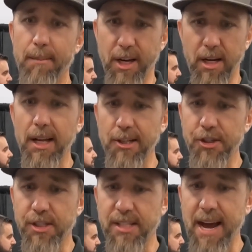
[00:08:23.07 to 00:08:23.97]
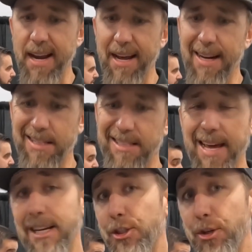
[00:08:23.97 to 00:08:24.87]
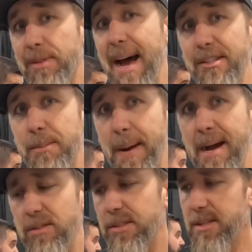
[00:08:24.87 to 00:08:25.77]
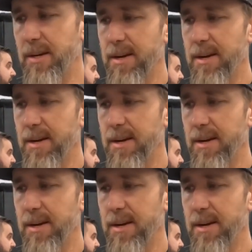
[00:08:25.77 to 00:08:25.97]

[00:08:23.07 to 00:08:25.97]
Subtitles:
the clutch inside it is set at 2,000 pounds.